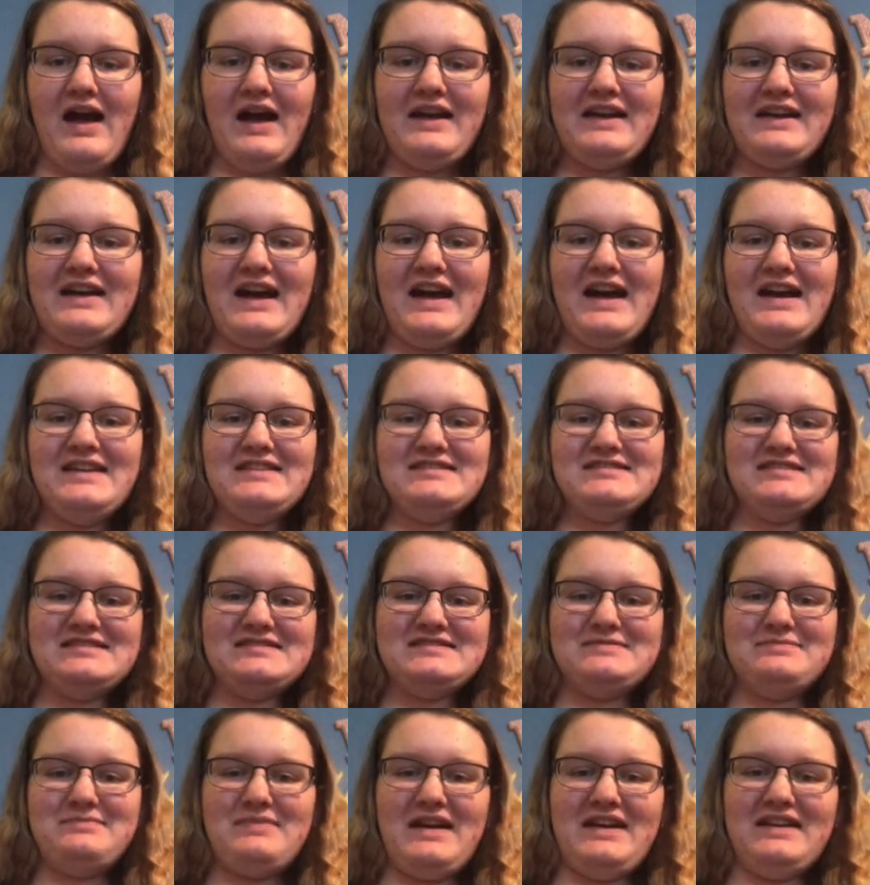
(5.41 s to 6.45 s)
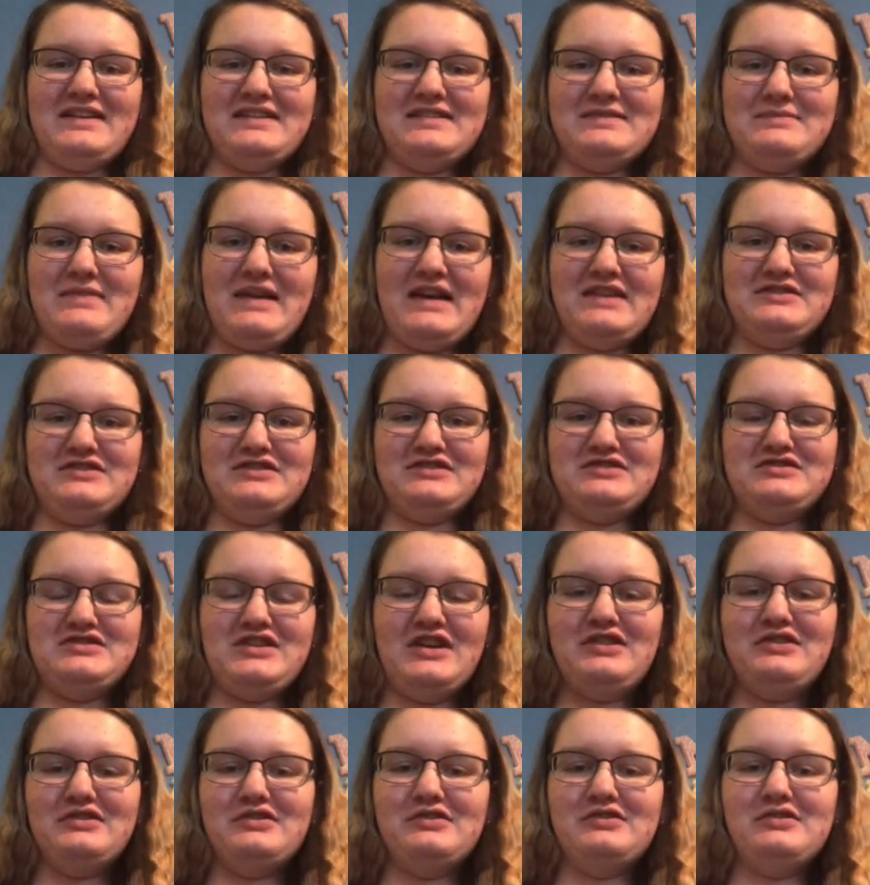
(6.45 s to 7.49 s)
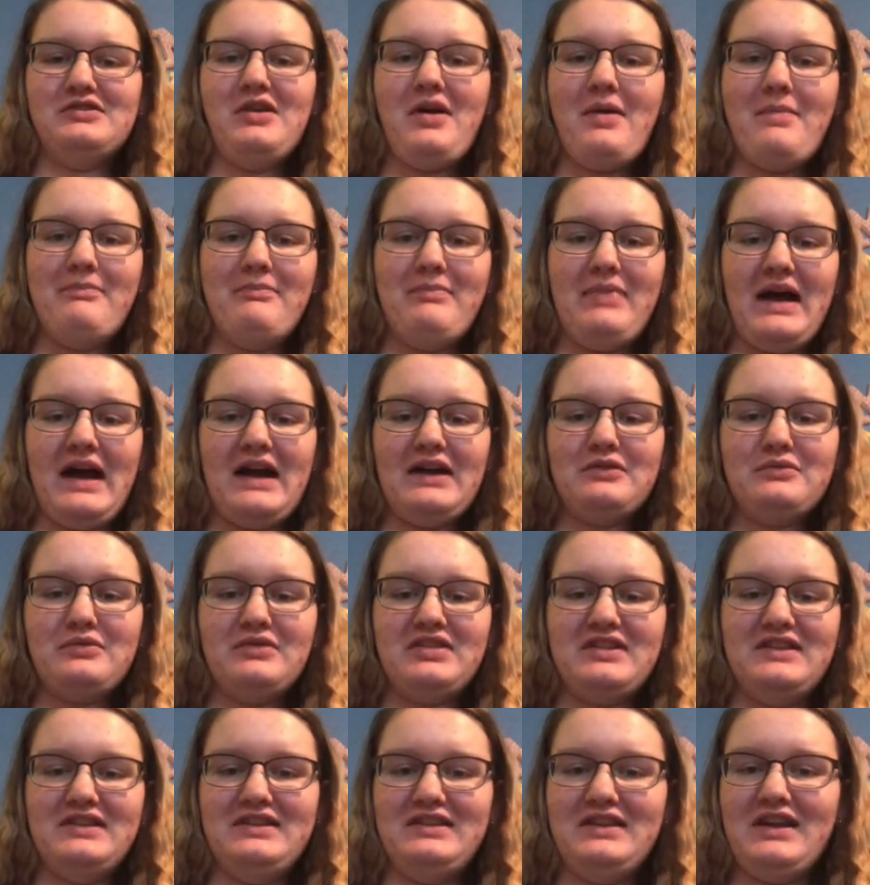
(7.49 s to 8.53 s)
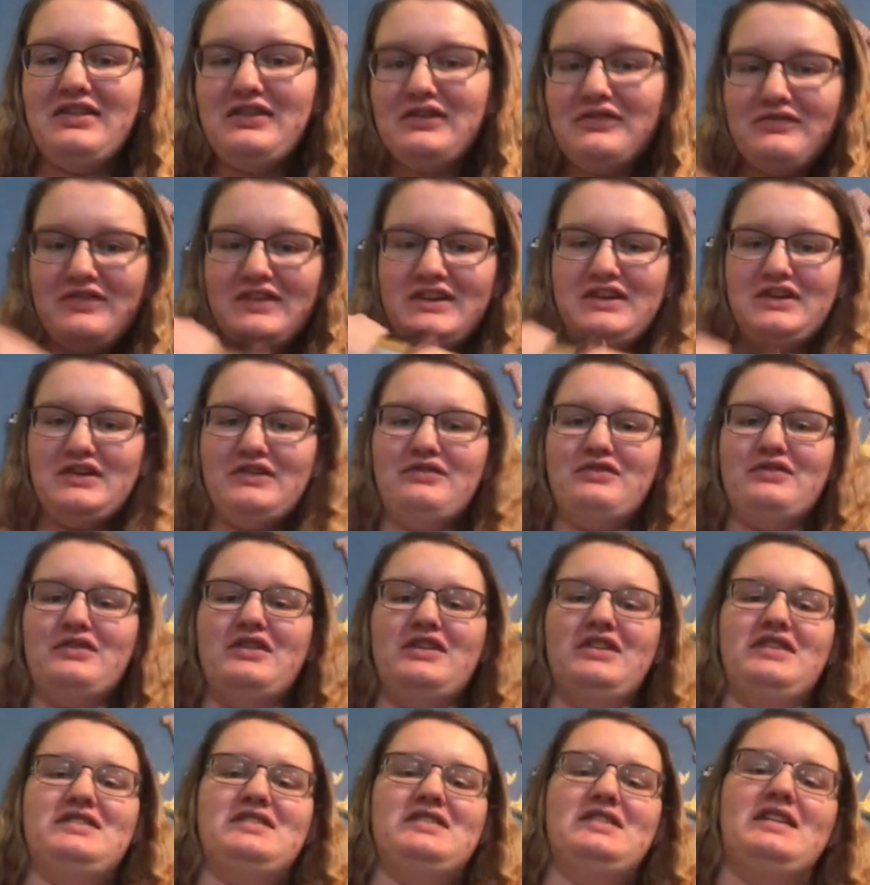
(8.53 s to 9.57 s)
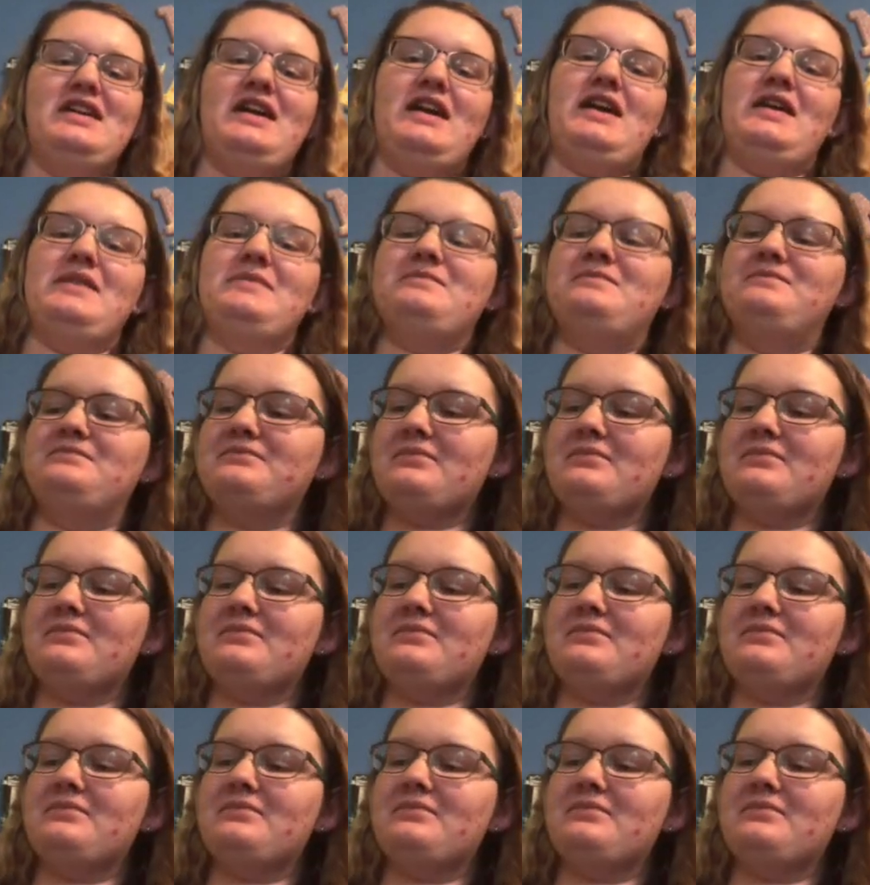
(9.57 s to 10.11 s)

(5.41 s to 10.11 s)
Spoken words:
guys, it's Mykas Magic Juggle back with another video for you today.